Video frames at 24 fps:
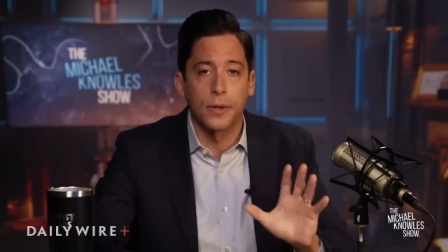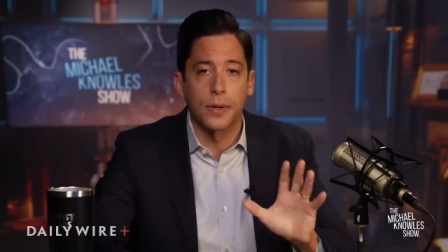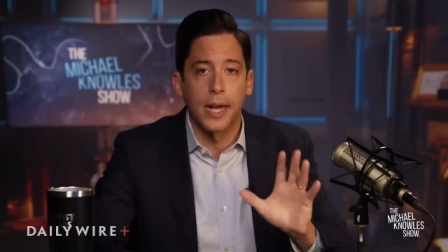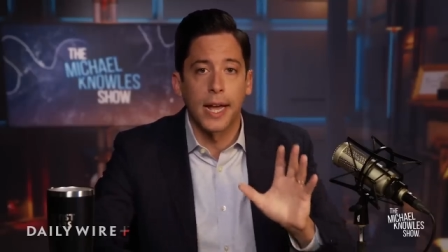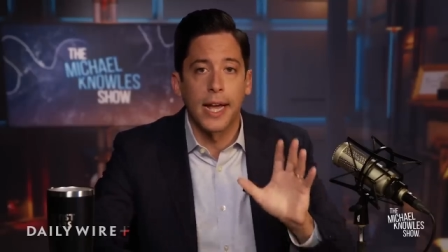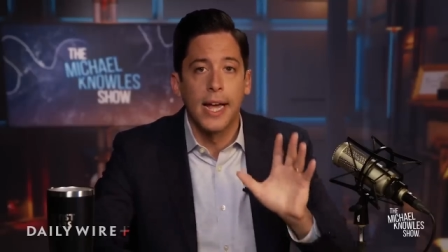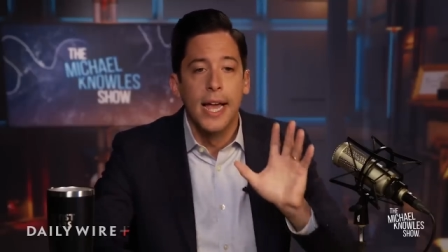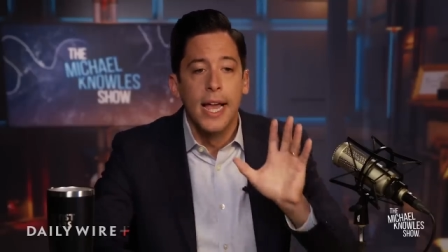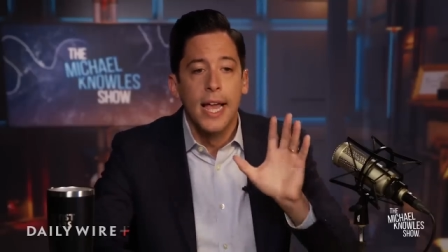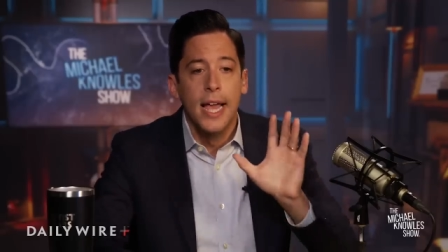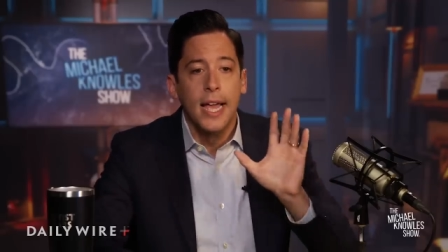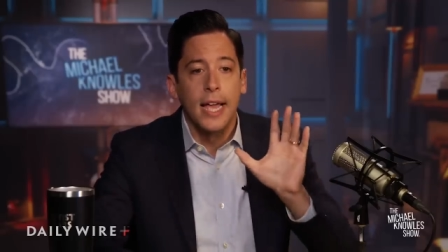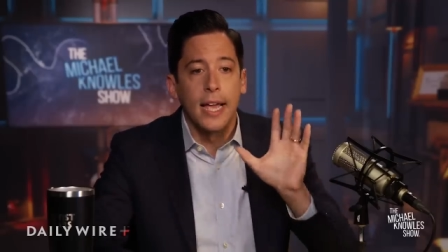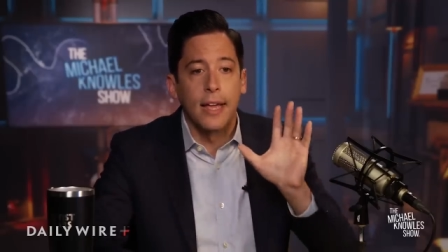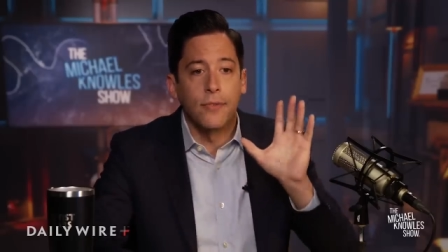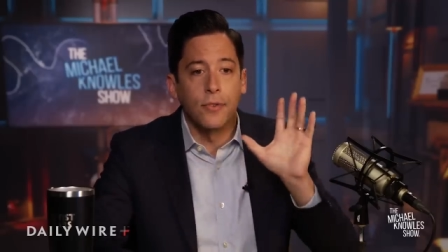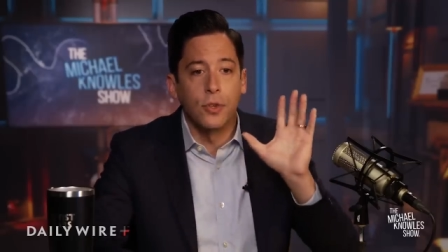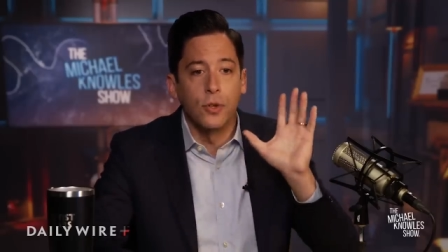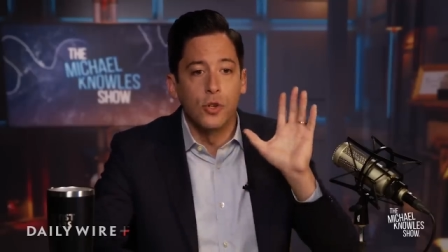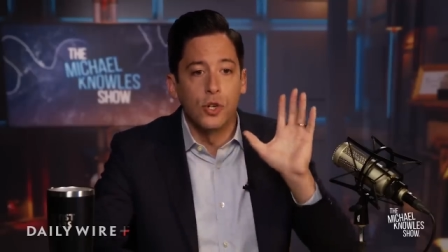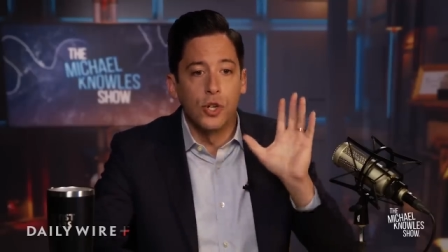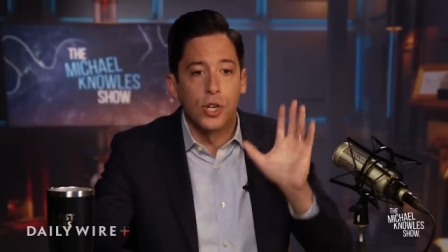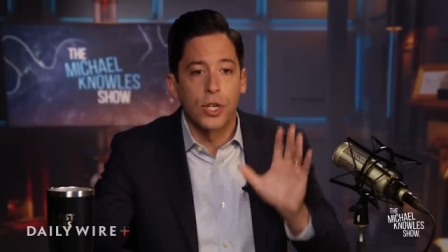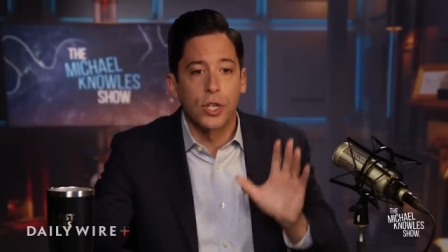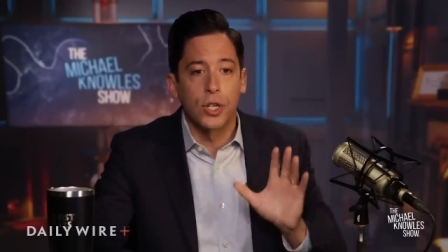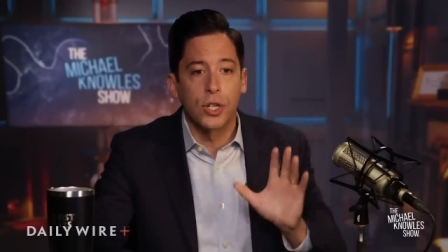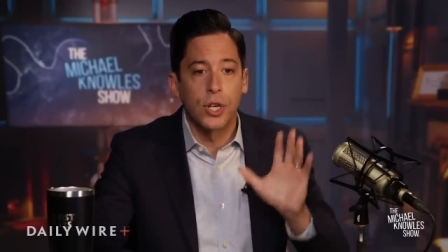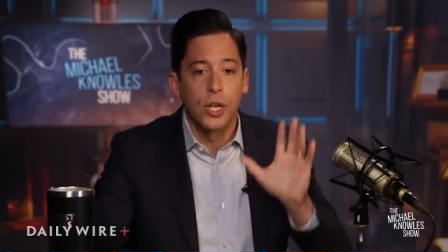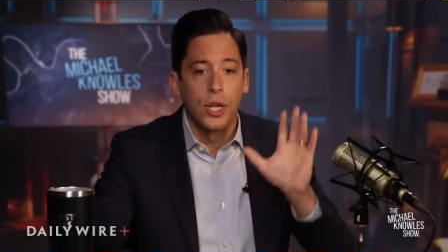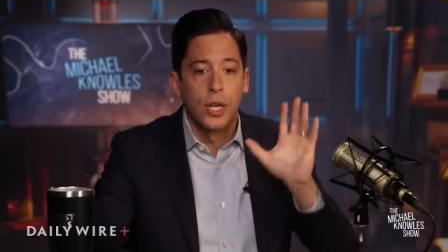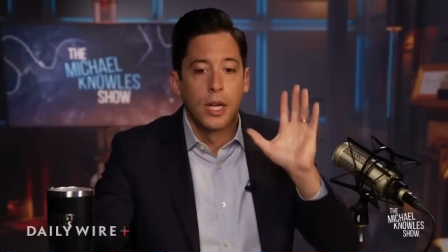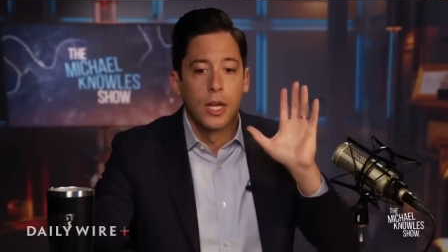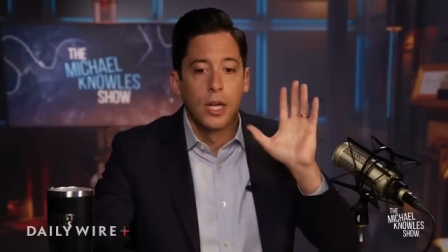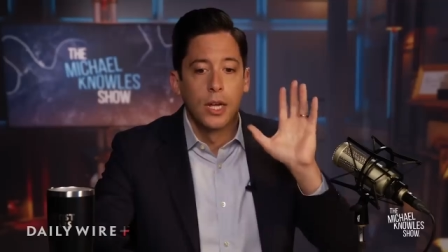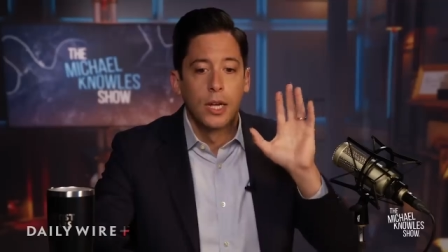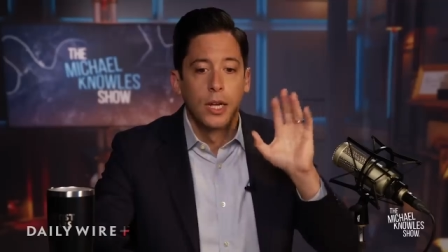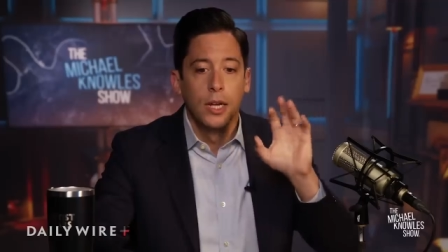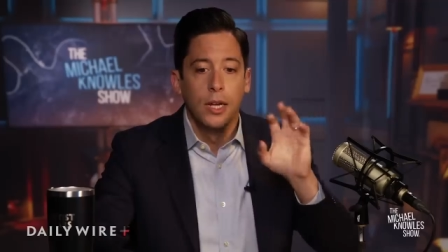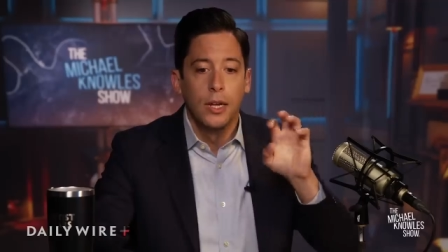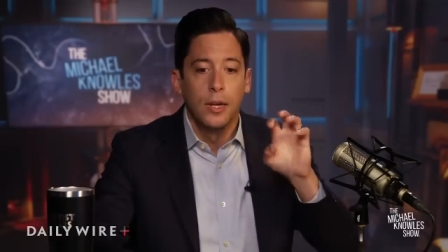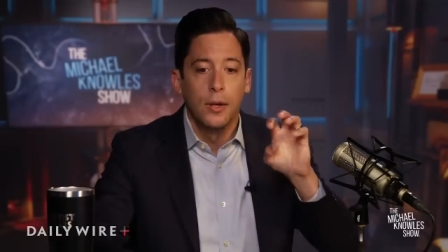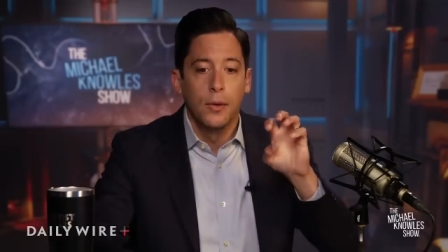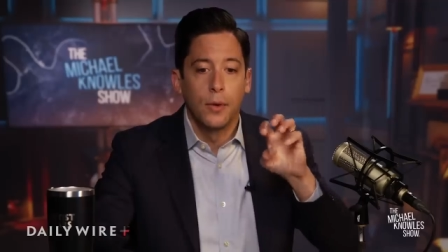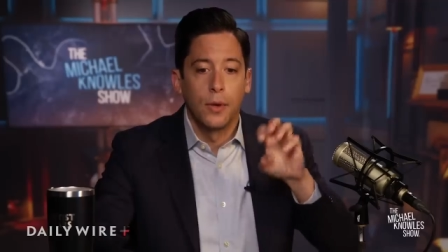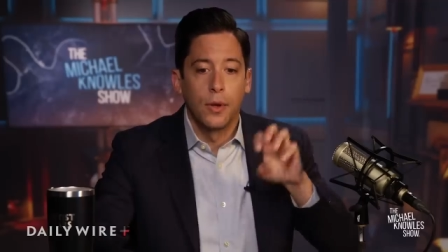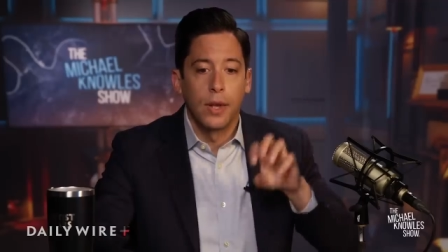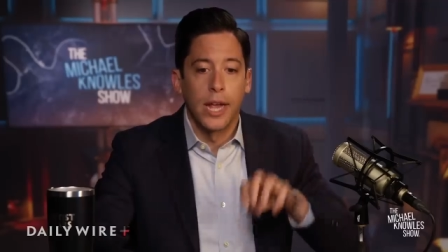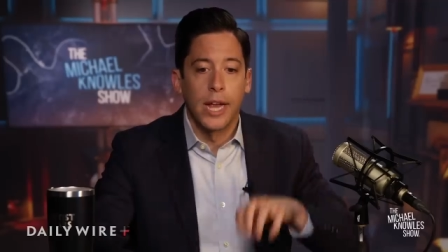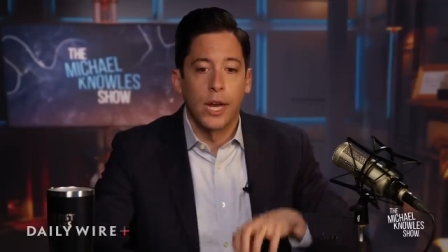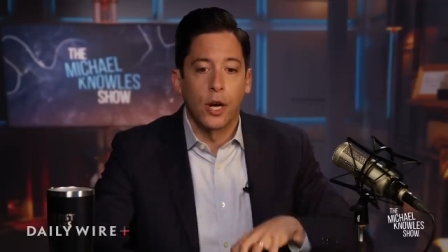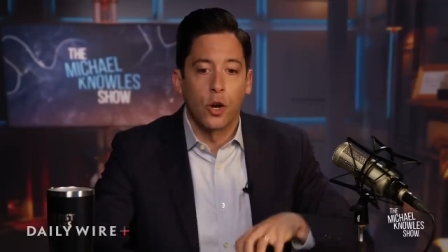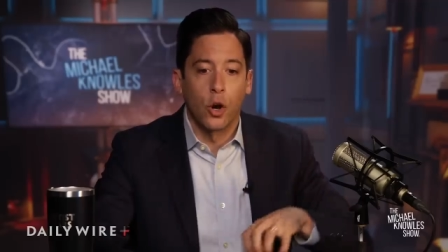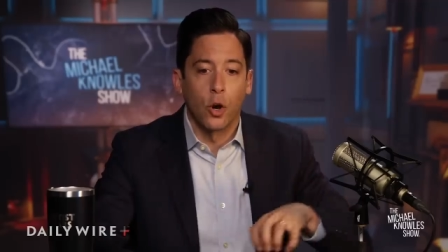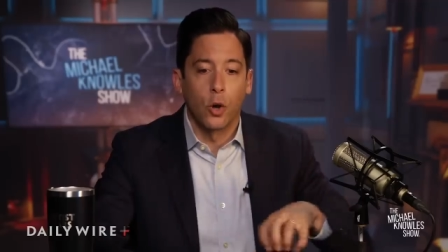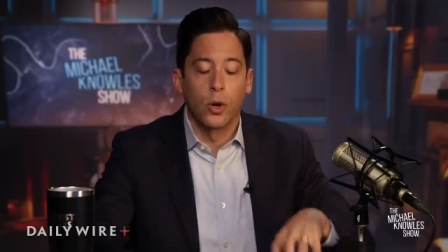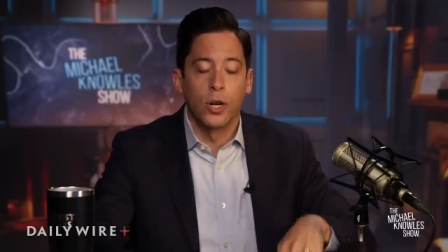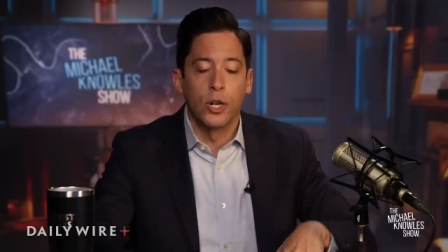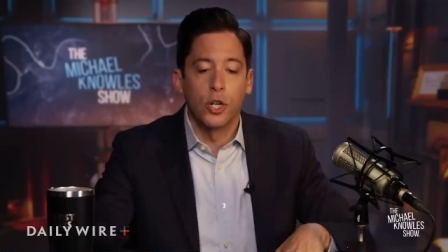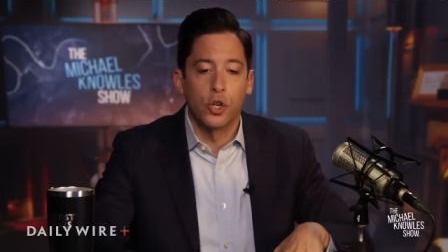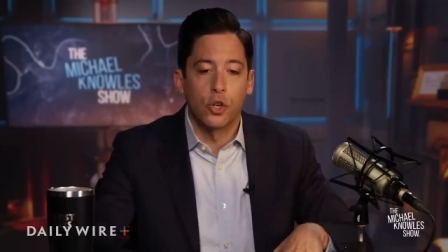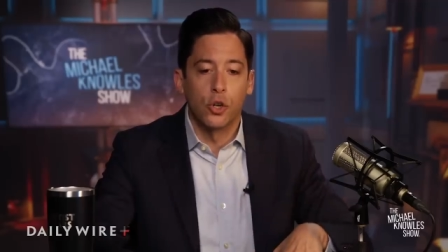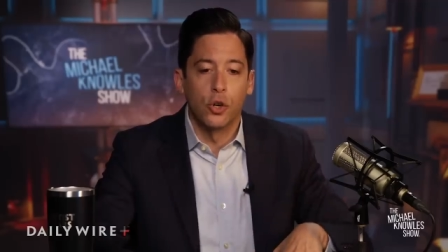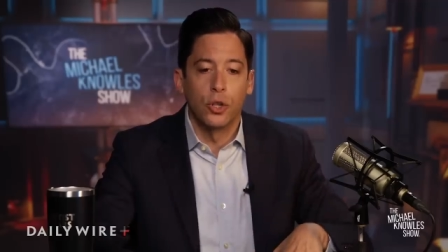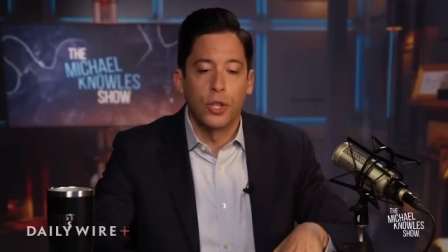Okay, if you just encourage